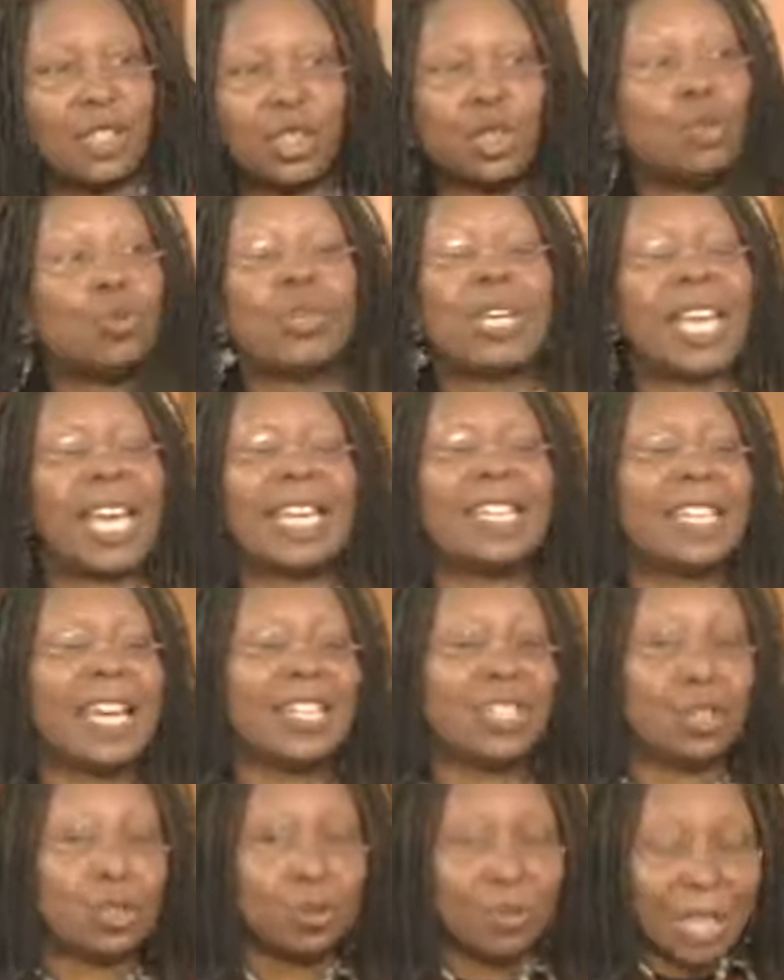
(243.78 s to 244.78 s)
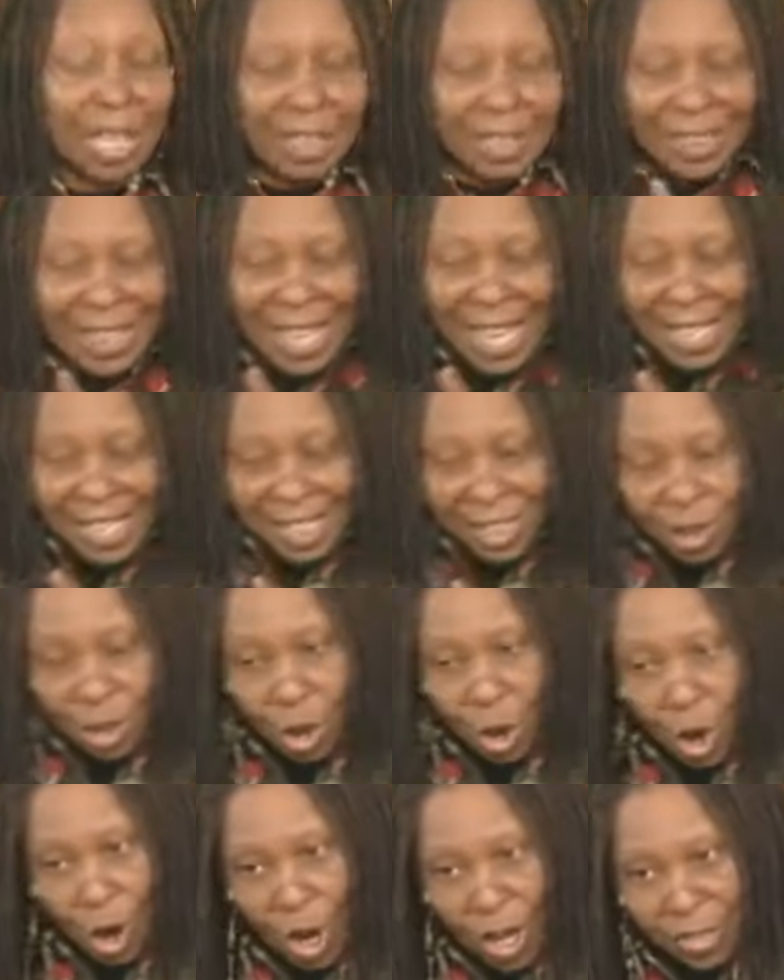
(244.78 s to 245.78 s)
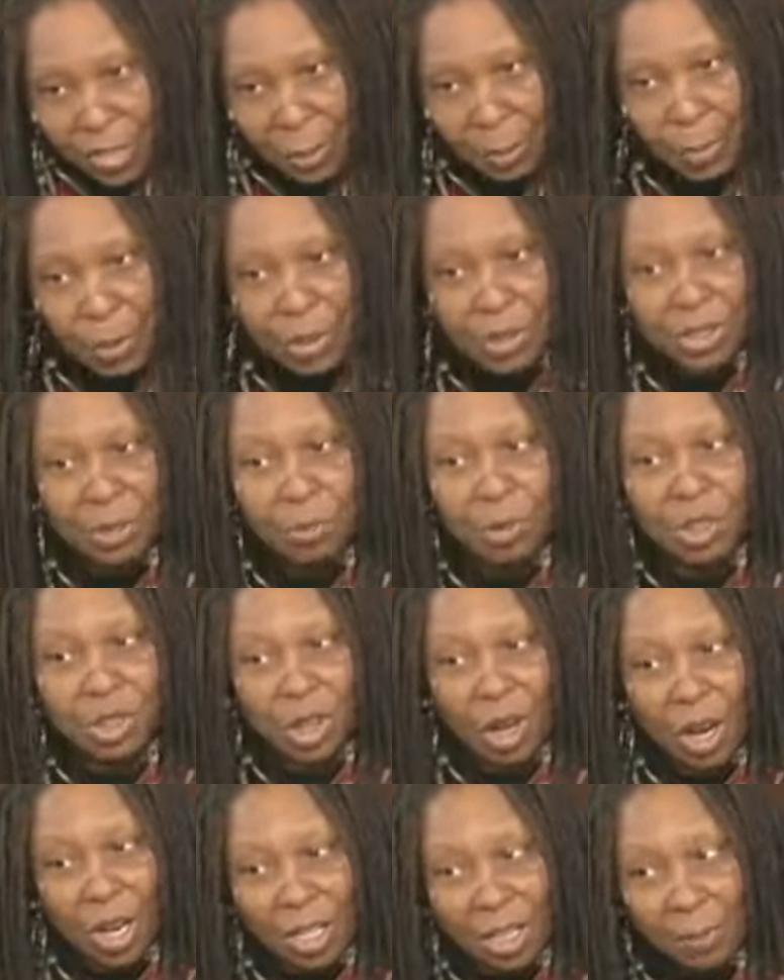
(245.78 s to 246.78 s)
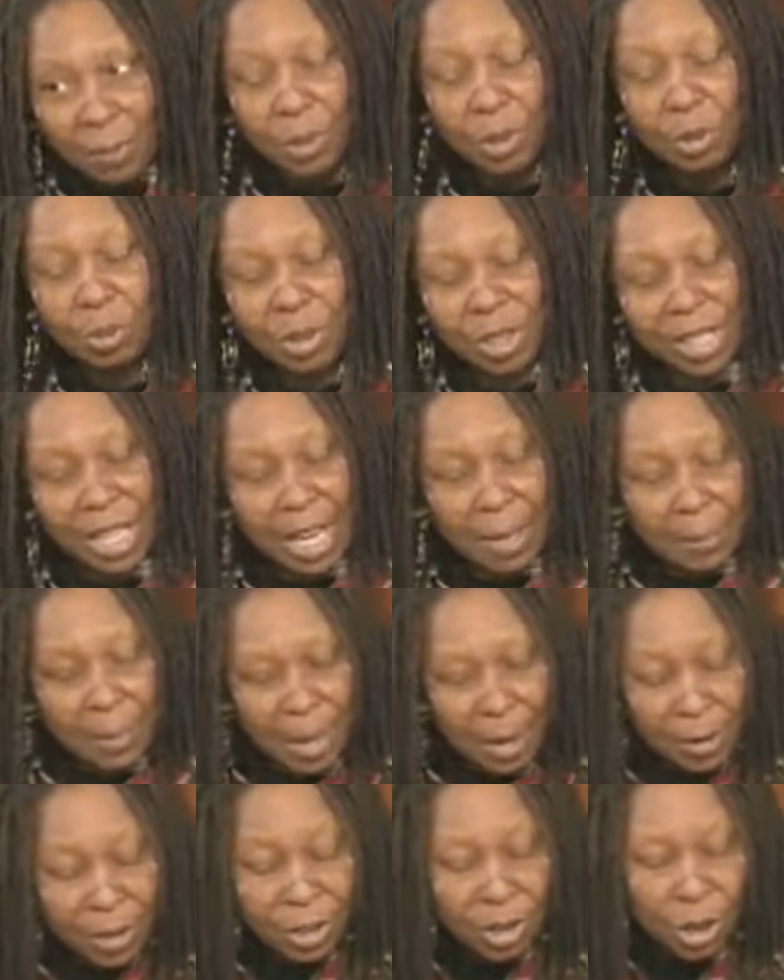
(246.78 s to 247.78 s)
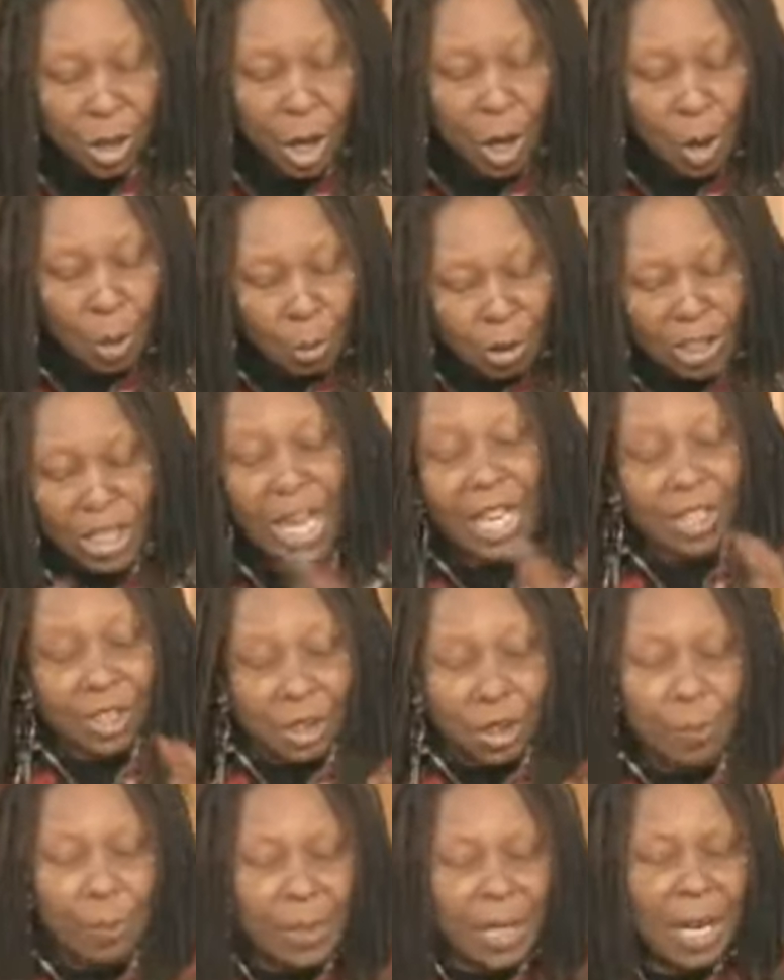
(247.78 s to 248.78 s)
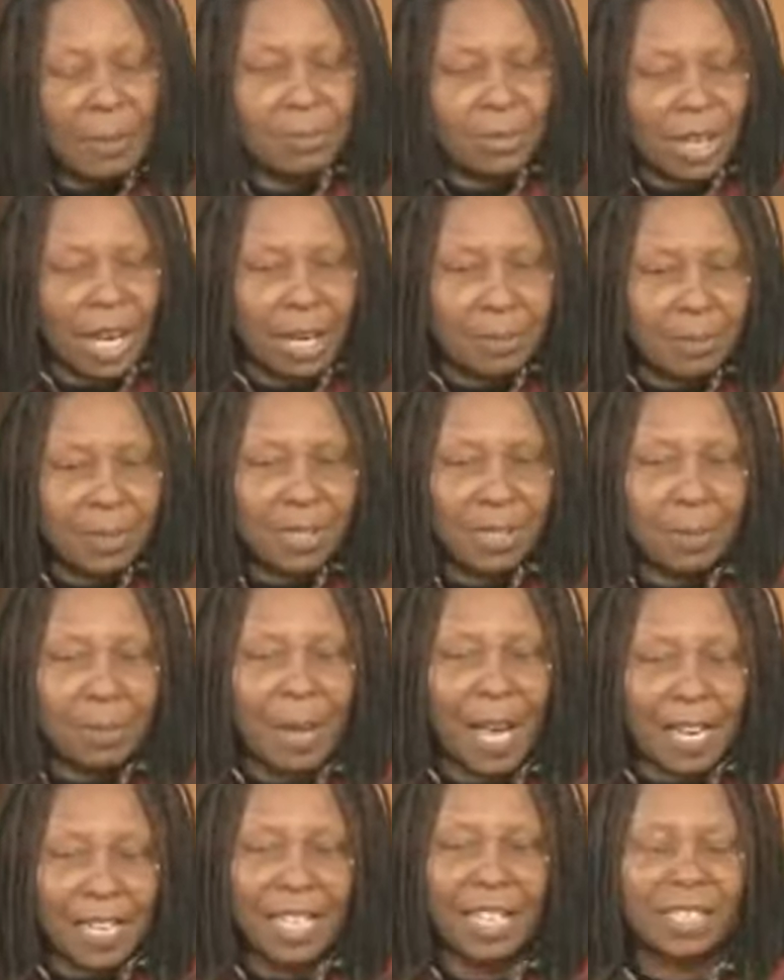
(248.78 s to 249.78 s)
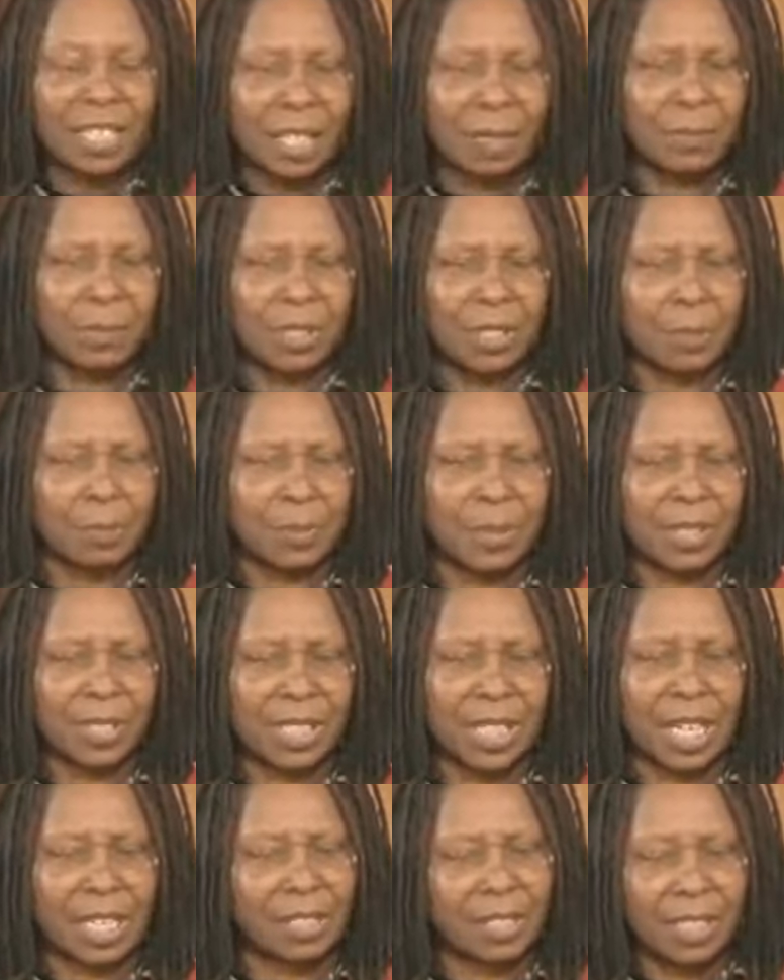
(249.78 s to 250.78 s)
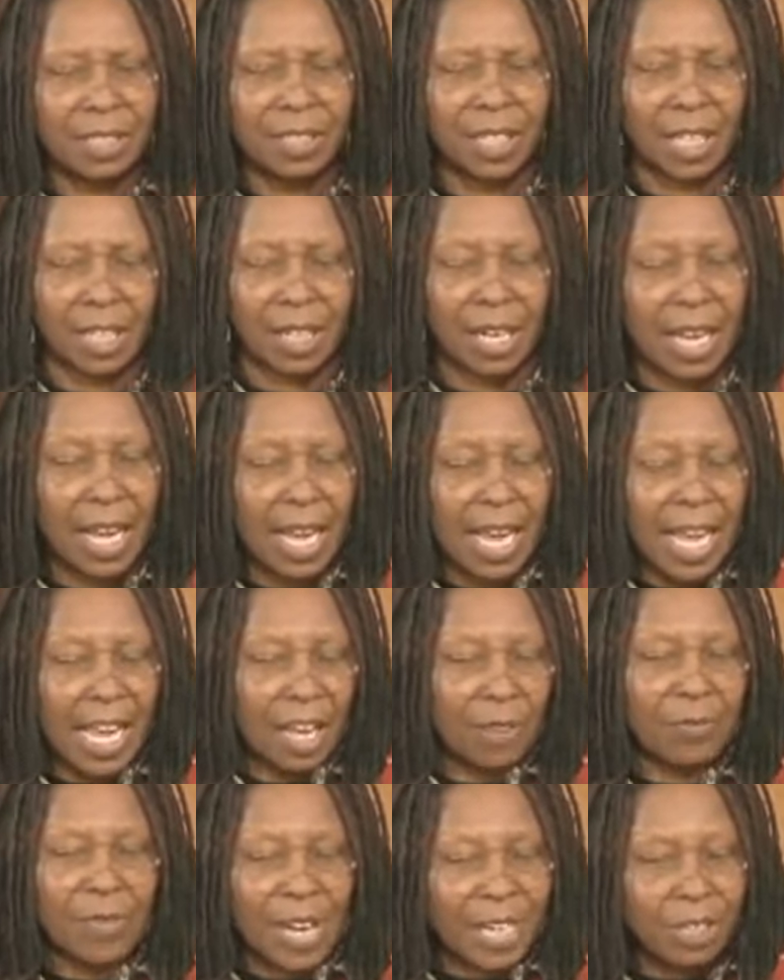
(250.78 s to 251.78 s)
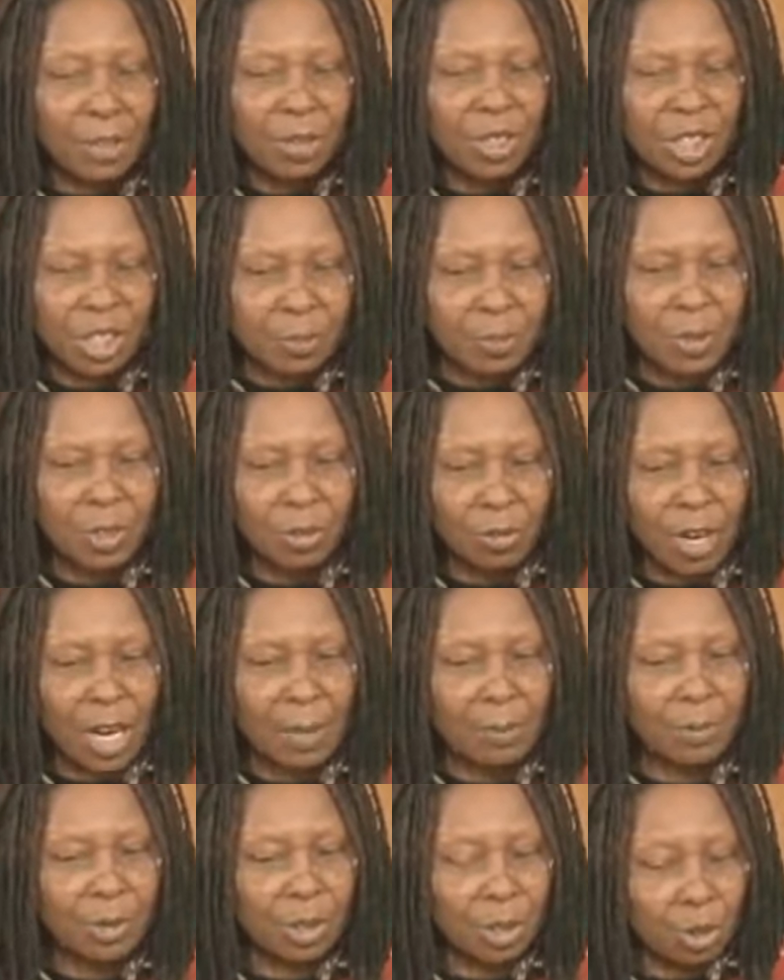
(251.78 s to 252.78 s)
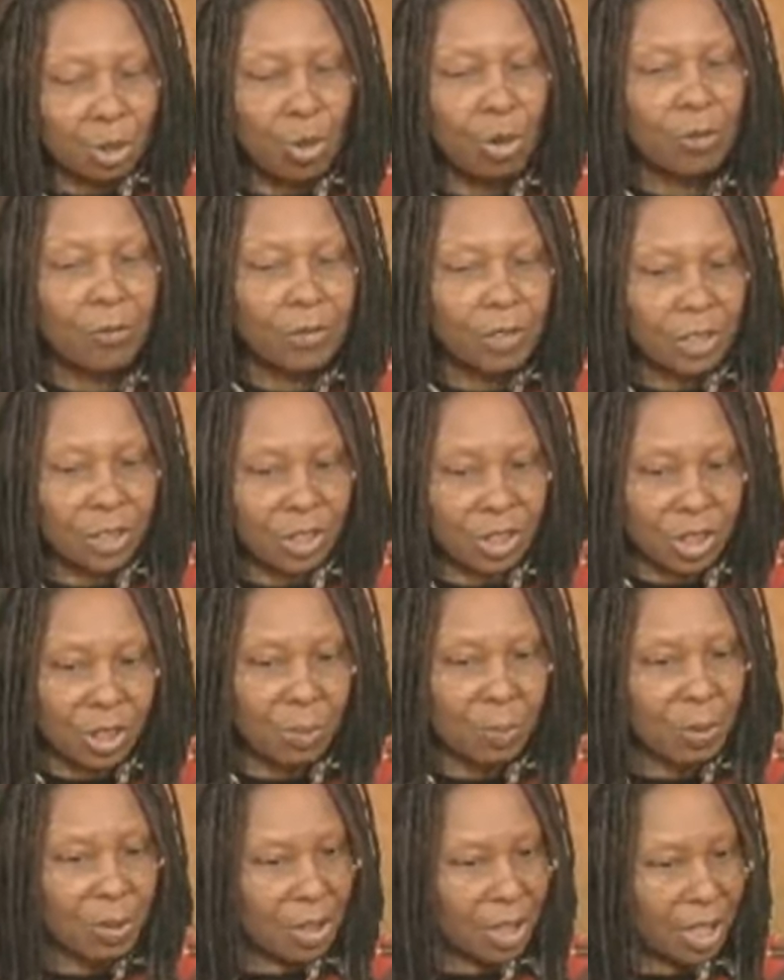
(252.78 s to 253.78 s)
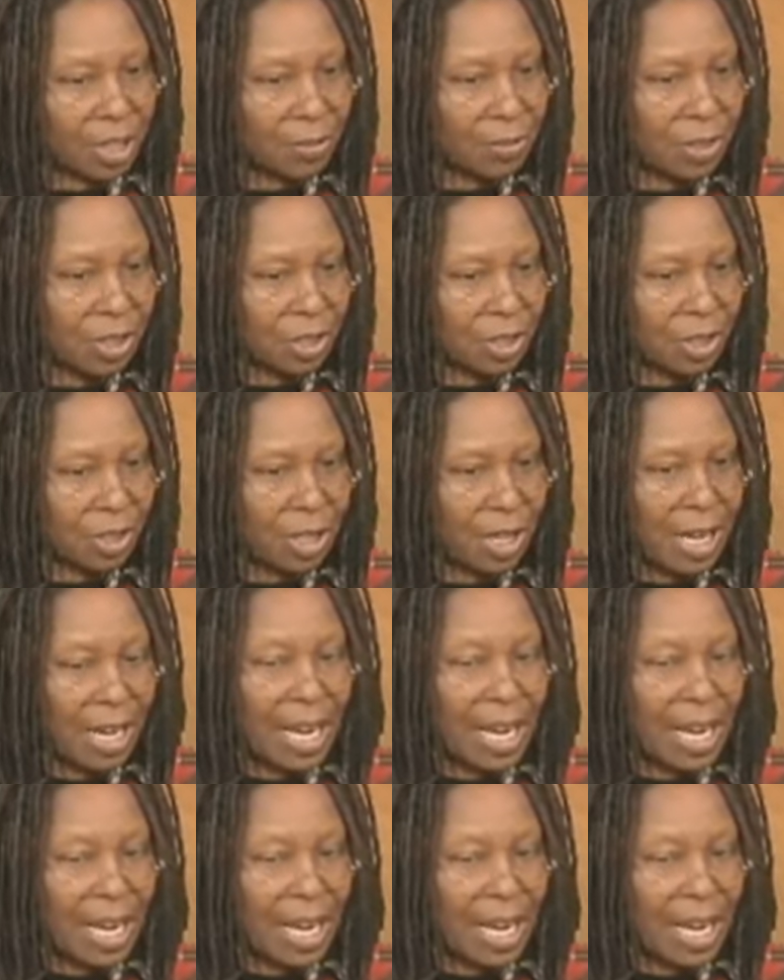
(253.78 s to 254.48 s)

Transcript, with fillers: you cannot do that. That is on on the books. It was on the books I, when gay marriage right. was. So, but I'm, I'm sim- I guess I'm simply saying, listen, if I don't subscribe to your religious beliefs, mm-hmm.